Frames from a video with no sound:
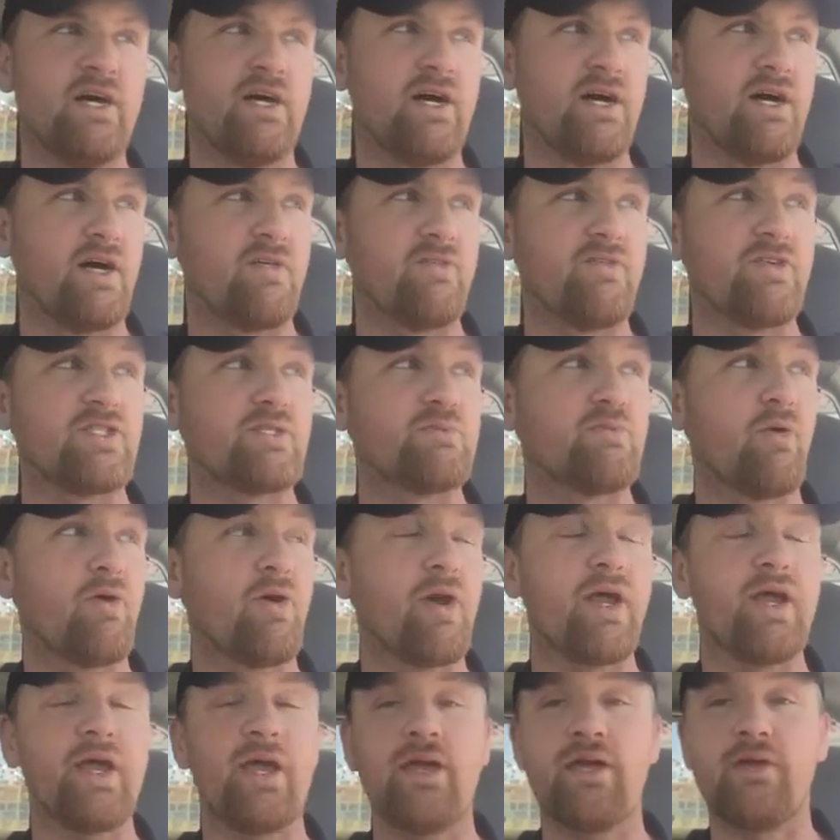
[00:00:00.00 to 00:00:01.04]
uh, this
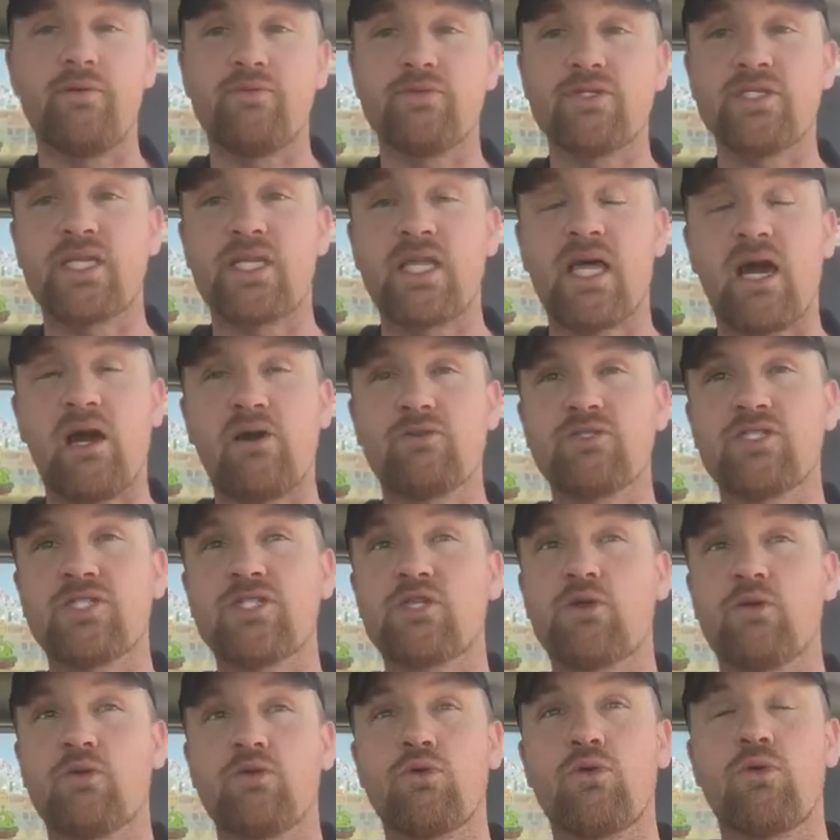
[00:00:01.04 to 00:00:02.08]
morning it was announced
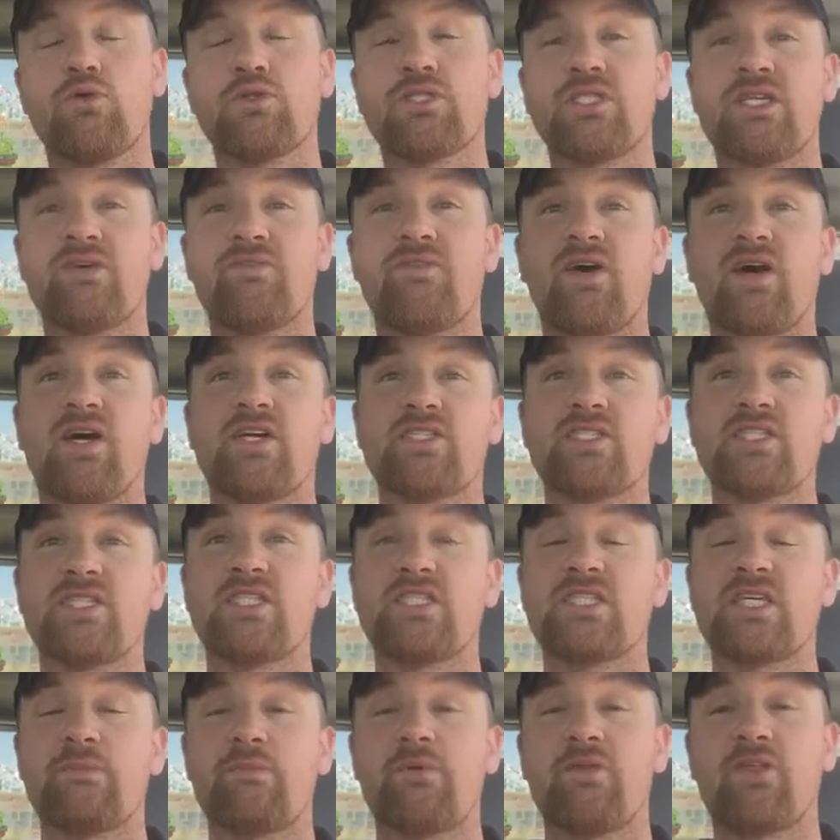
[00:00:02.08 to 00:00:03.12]
Stone Cold Steve Austin
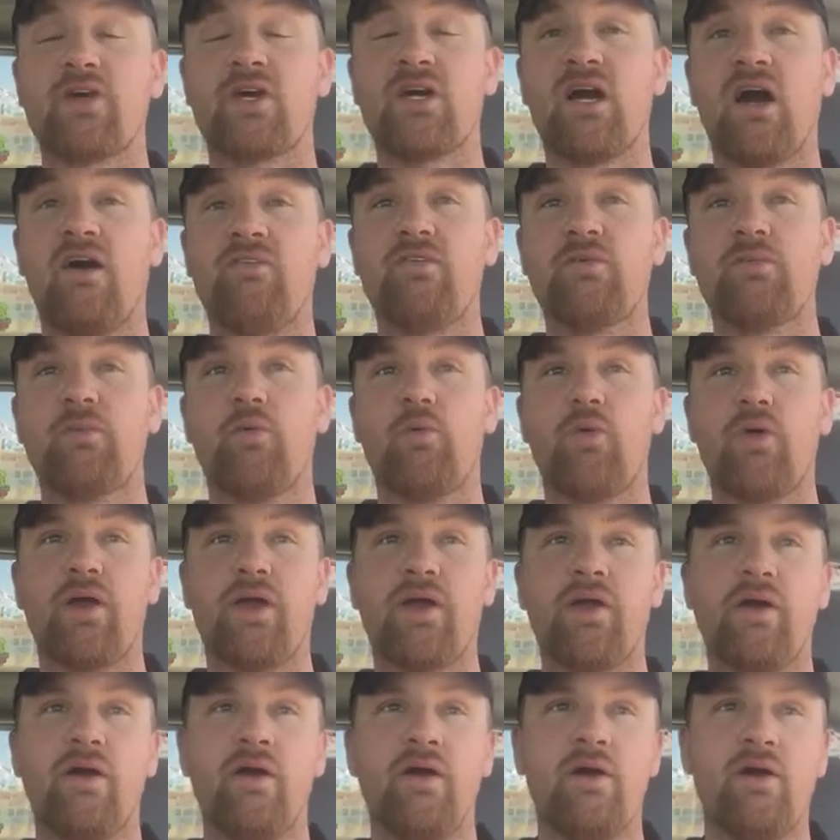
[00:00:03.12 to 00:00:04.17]
is gonna be the cover
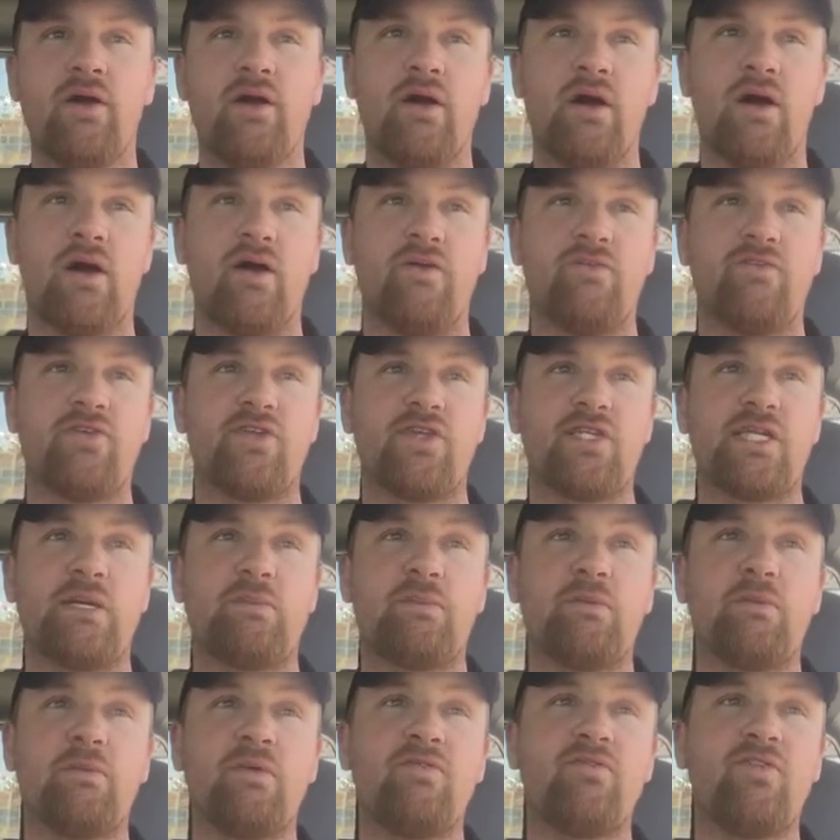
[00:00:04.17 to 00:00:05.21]
boy uh, for the
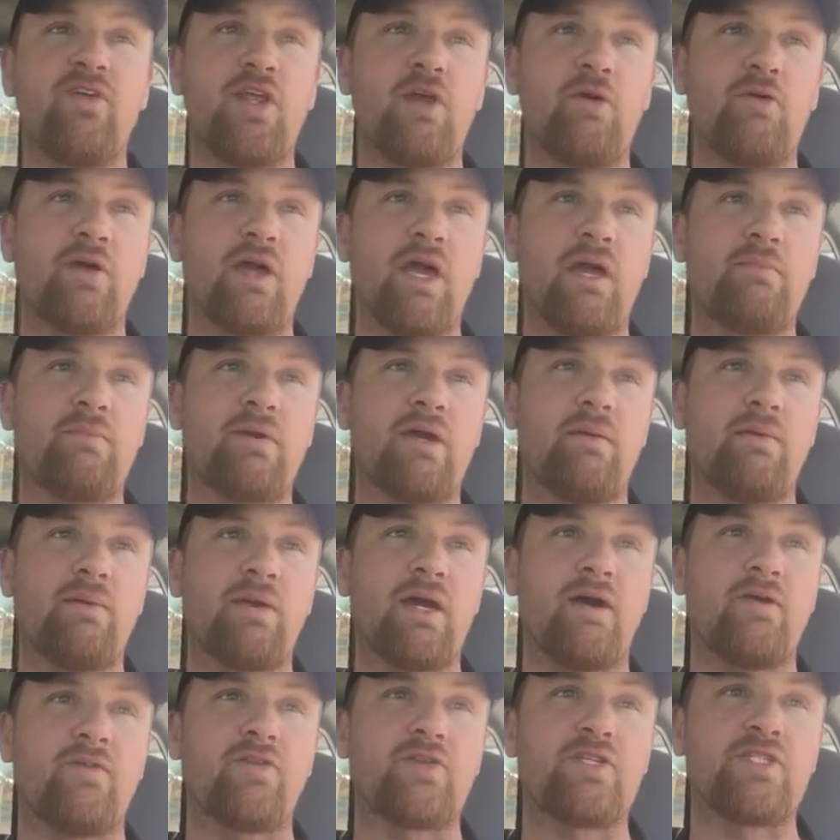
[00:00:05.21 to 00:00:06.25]
WWE video game
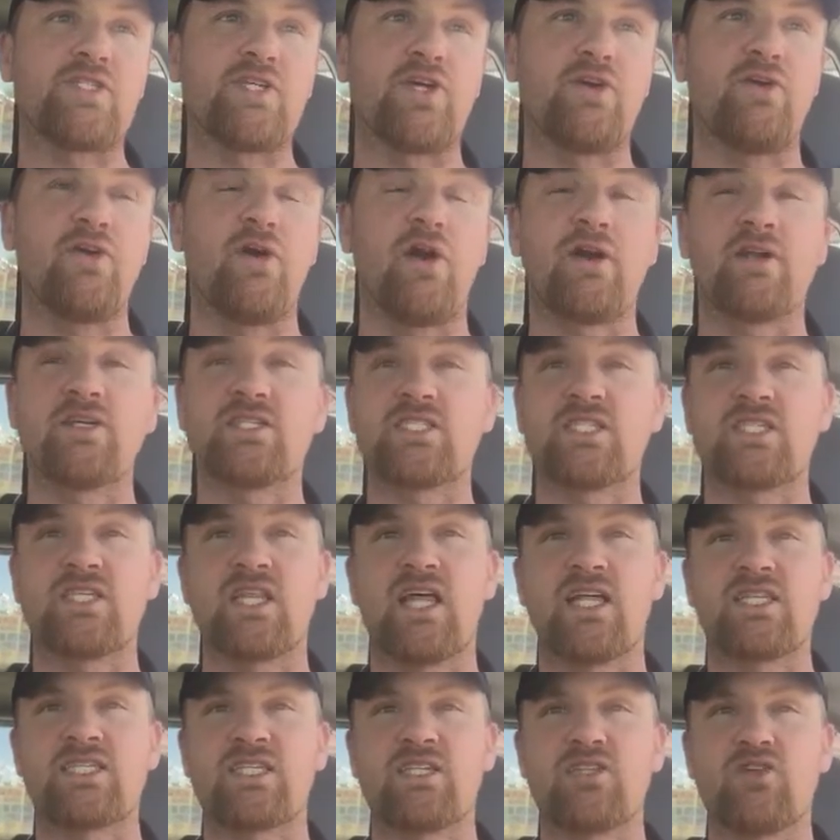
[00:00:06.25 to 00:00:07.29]
coming out this year. Honestly,
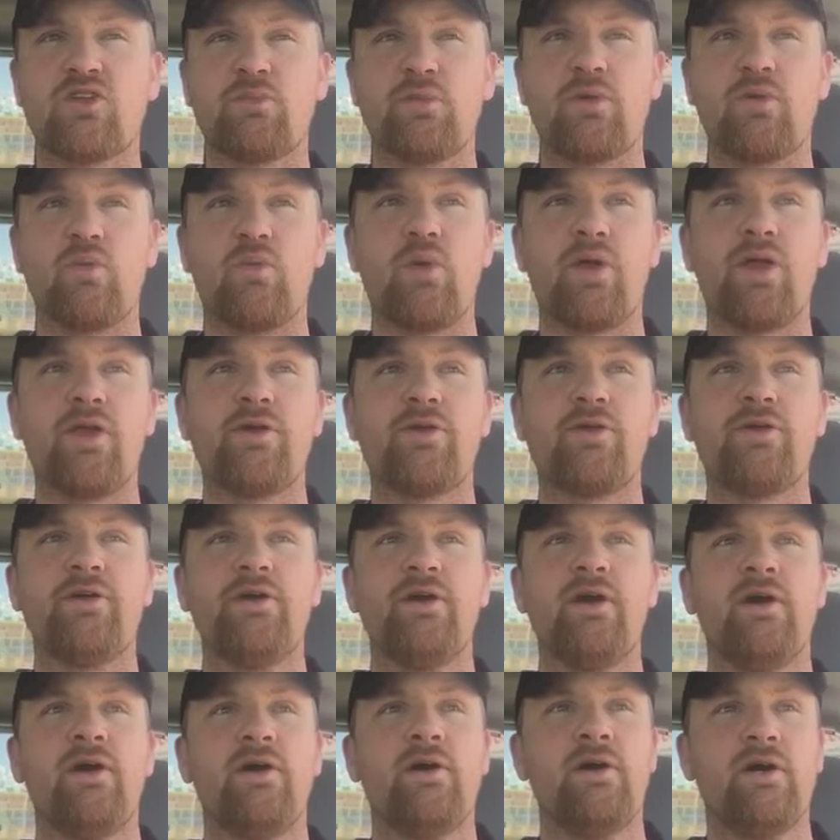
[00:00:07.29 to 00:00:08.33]
that's a little bit
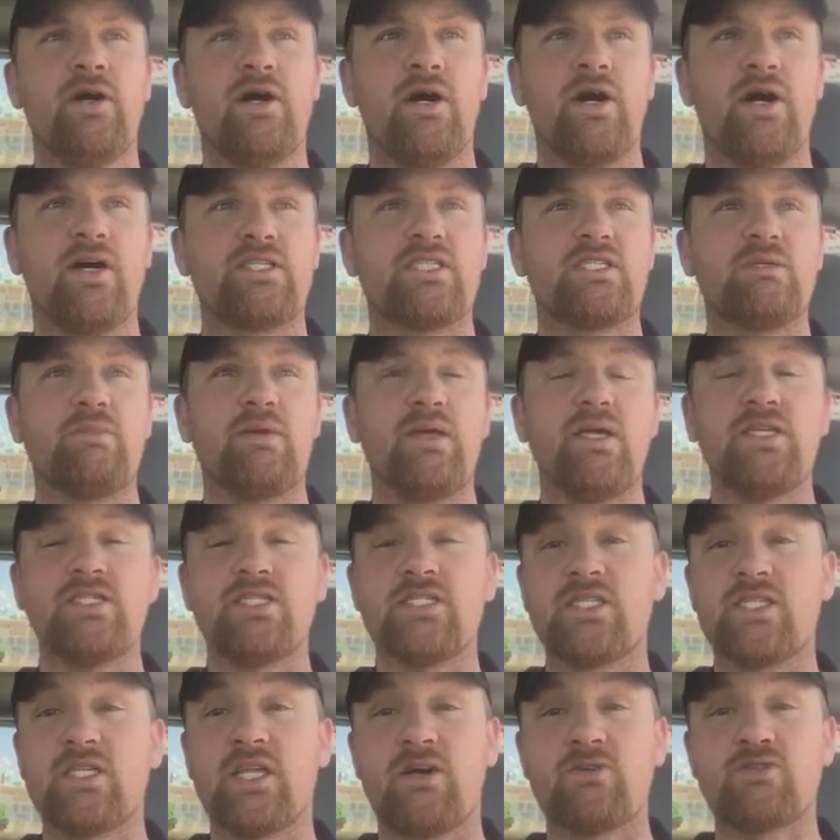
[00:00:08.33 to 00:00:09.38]
weird uh, to me,
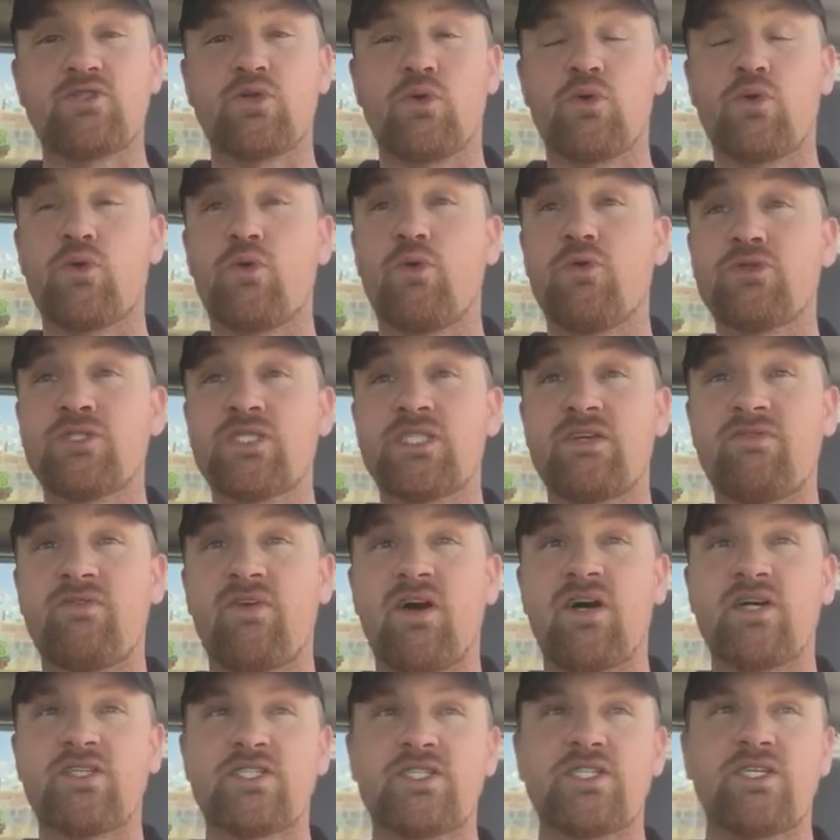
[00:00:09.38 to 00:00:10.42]
seeing how Stone Cold Steve
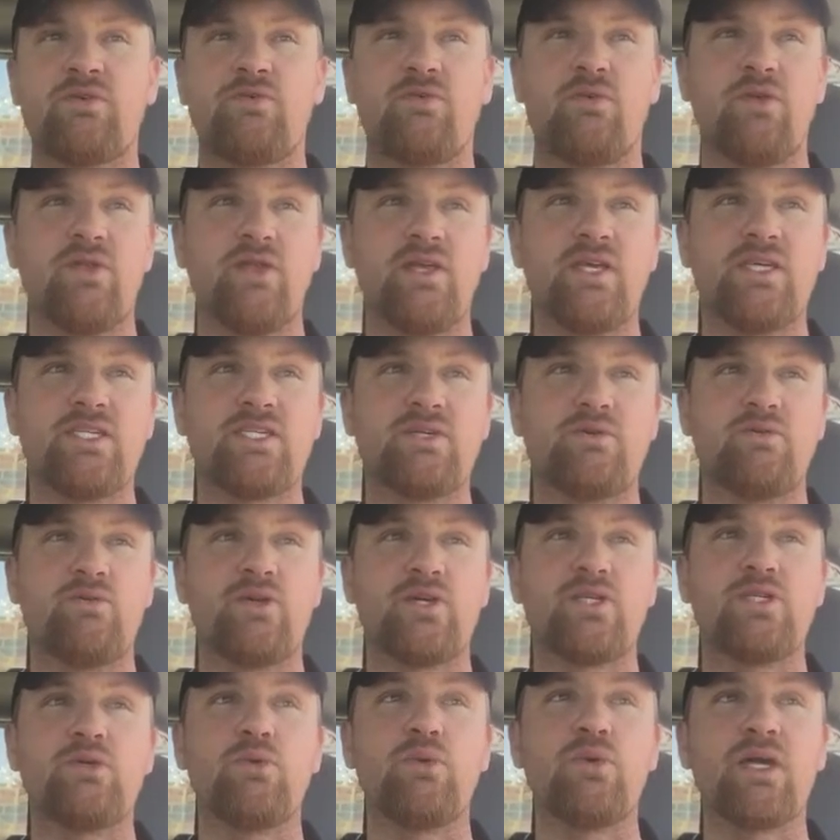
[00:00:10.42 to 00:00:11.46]
Austin really isn't
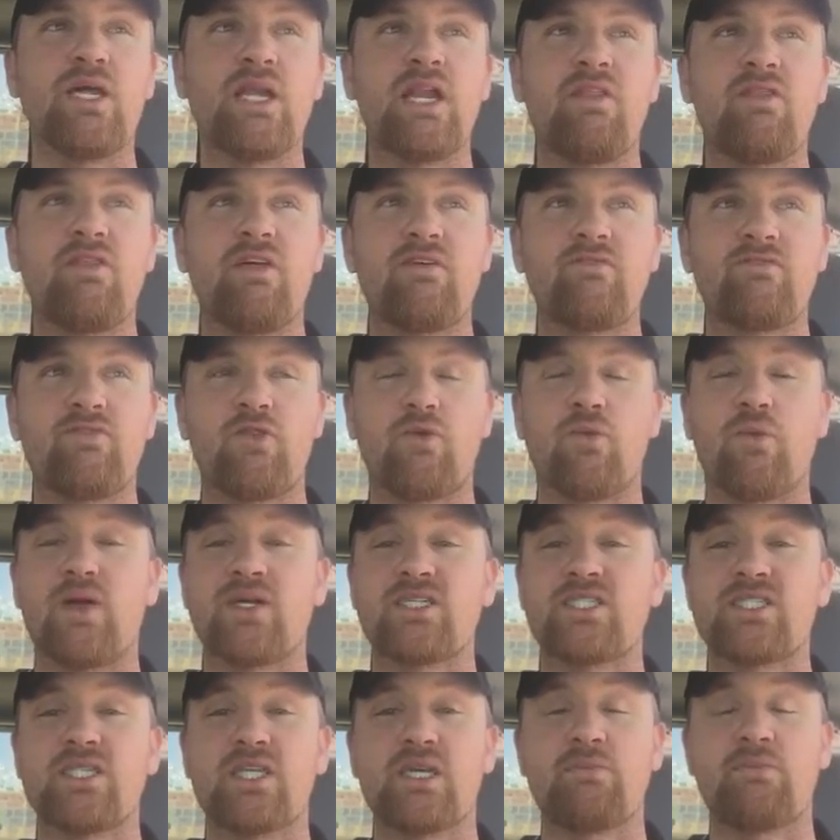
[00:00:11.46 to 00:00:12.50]
really doing anything for the
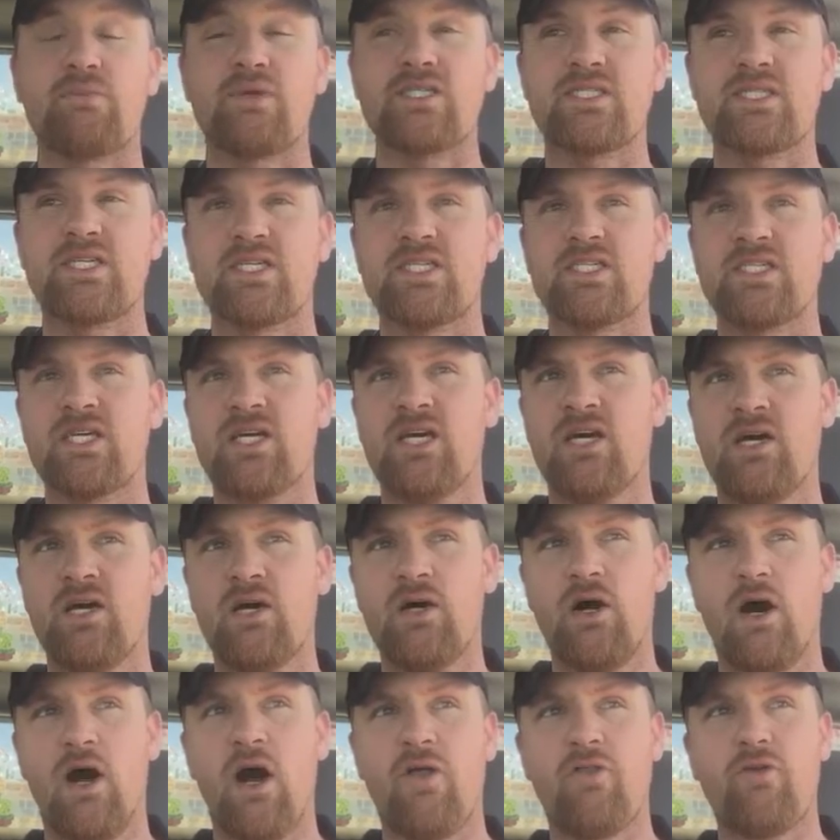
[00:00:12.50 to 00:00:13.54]
wrestling business
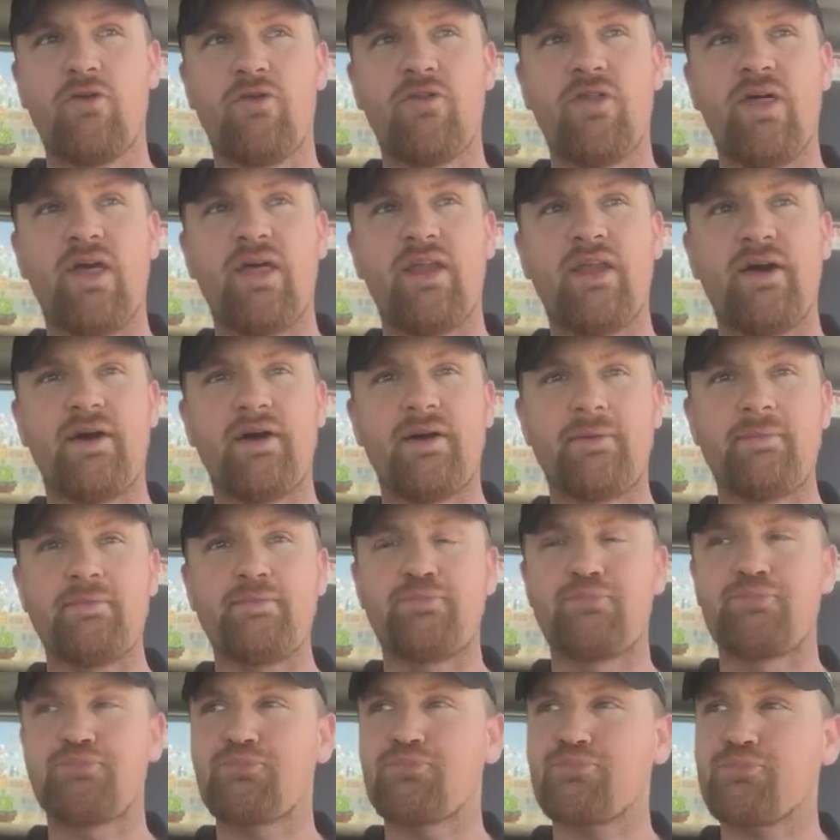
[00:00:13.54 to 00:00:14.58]
other than.
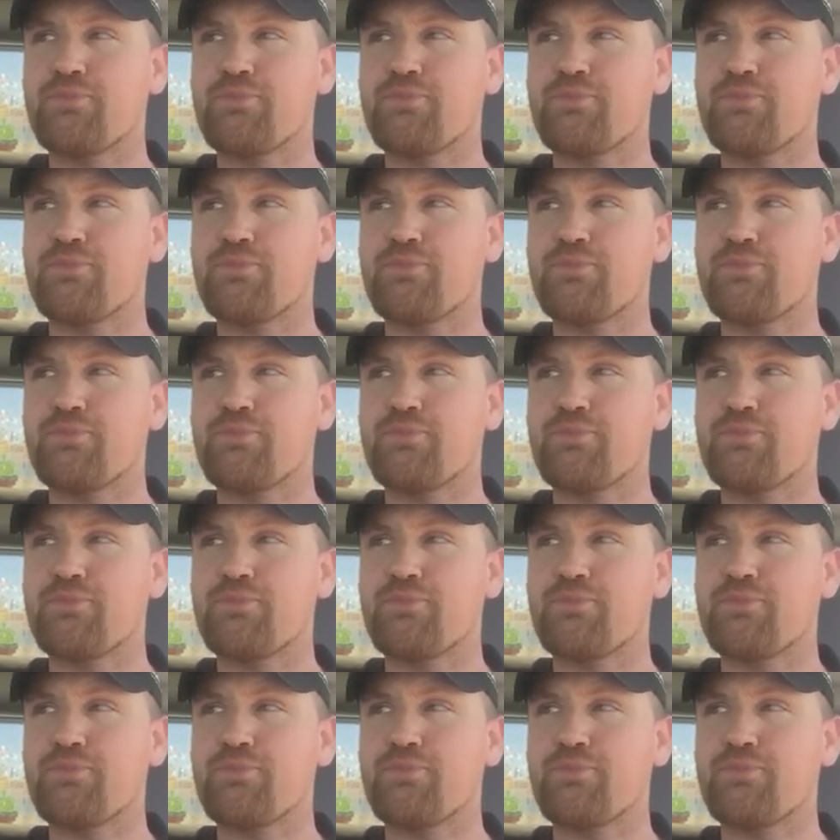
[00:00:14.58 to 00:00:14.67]
Um,